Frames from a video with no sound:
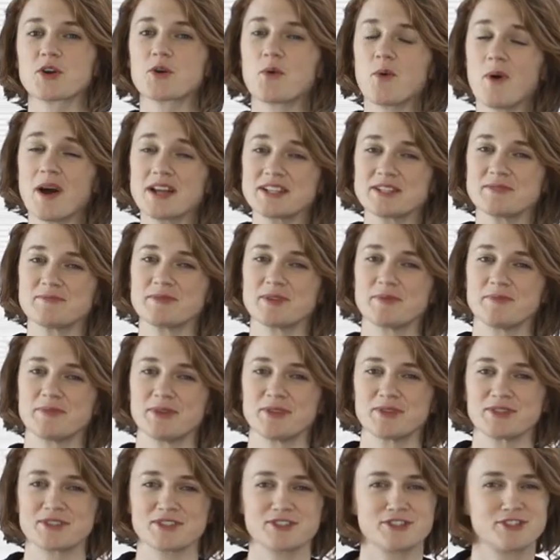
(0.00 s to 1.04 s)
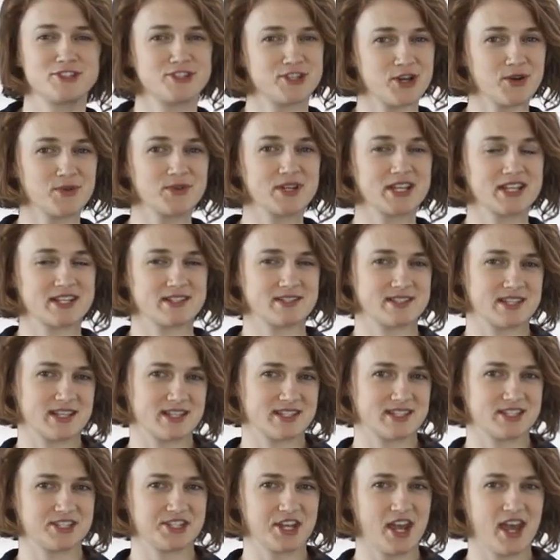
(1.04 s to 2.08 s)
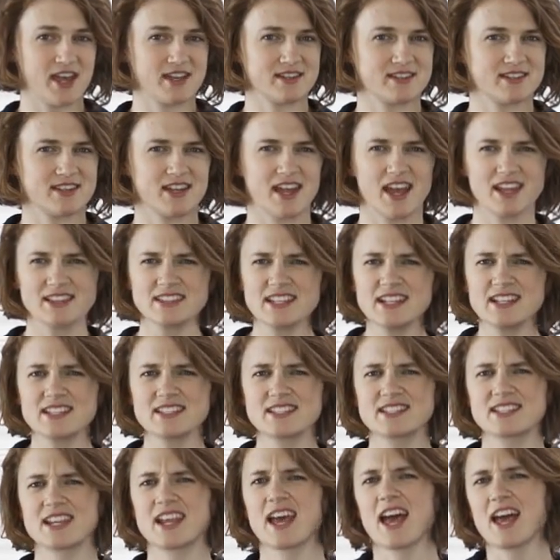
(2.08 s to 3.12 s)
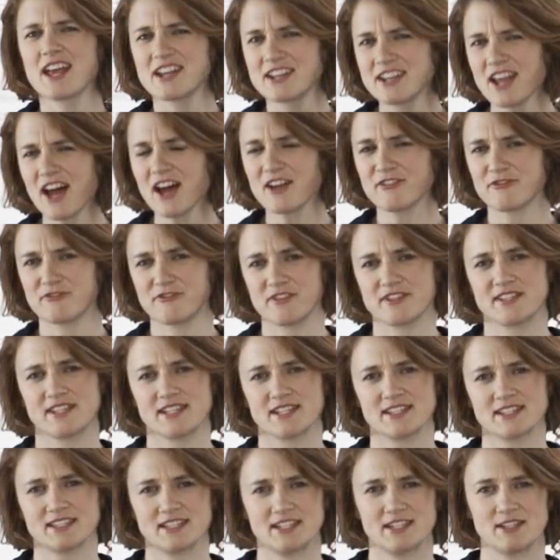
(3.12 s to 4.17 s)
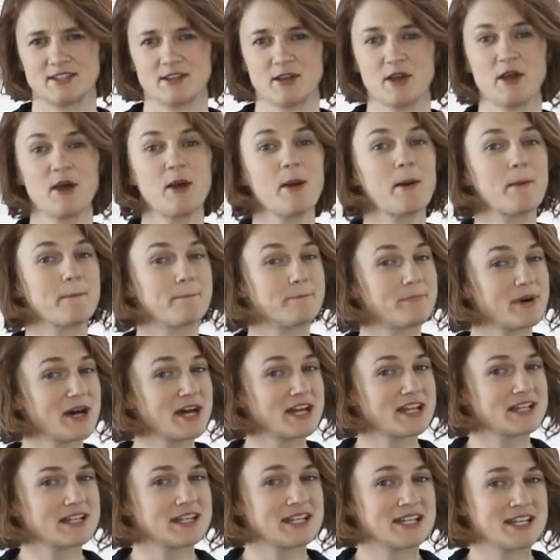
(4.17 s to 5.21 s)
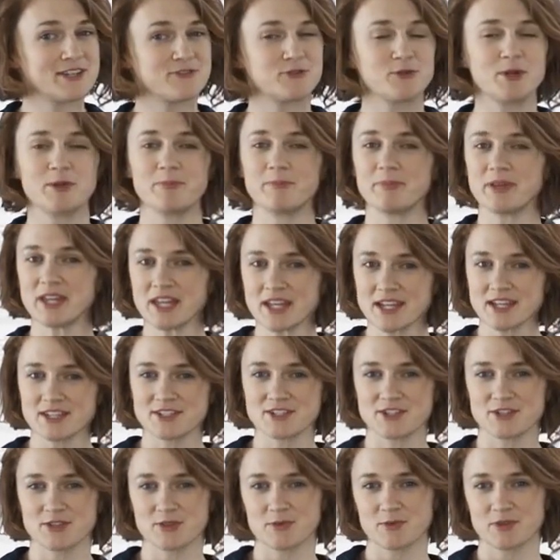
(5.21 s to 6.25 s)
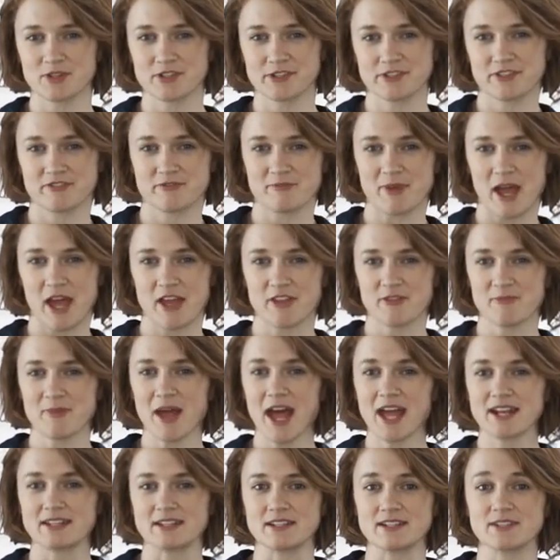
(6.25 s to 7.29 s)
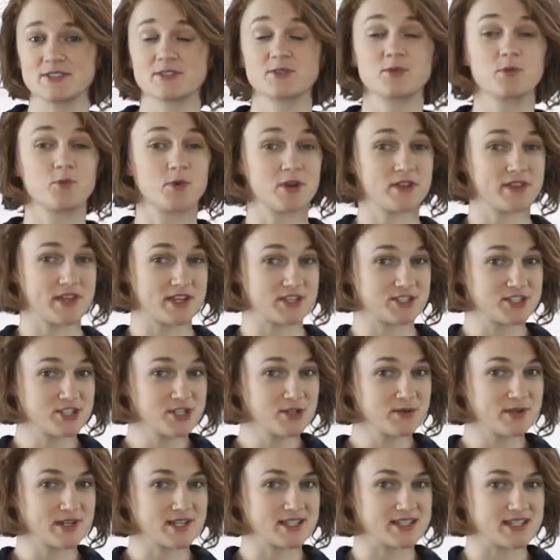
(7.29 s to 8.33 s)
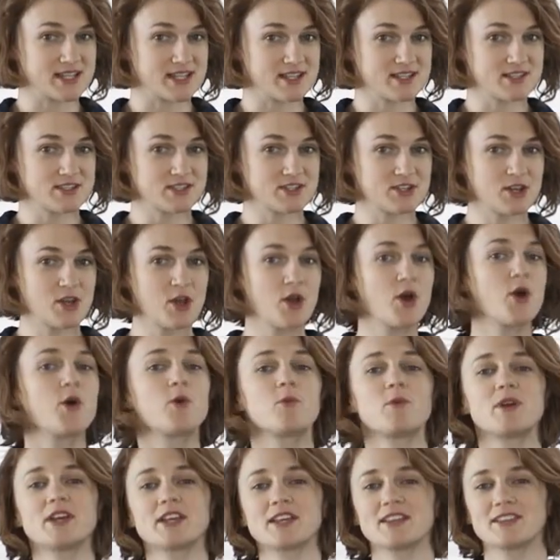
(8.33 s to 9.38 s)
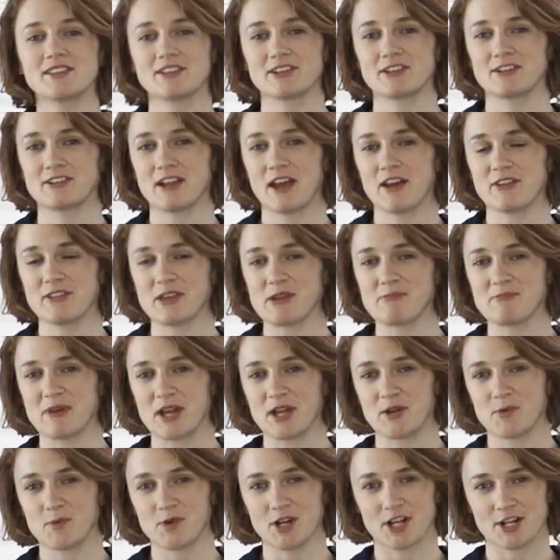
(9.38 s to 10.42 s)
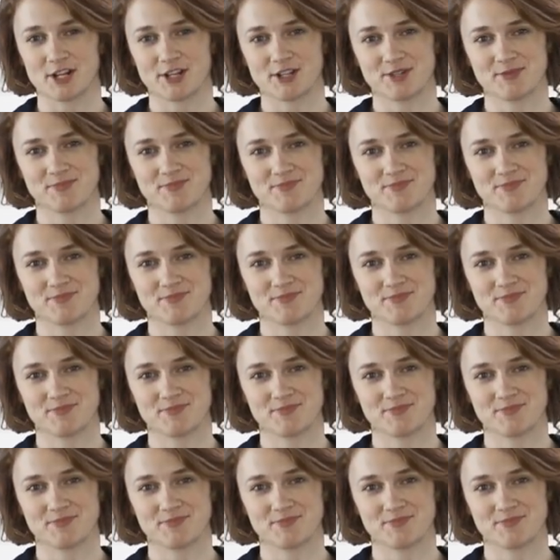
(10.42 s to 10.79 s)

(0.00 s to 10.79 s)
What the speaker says: Quantum computers don't exist yet, at least not physically. But if we peek into the world of mathematics, where they do exist, we can learn how they might work.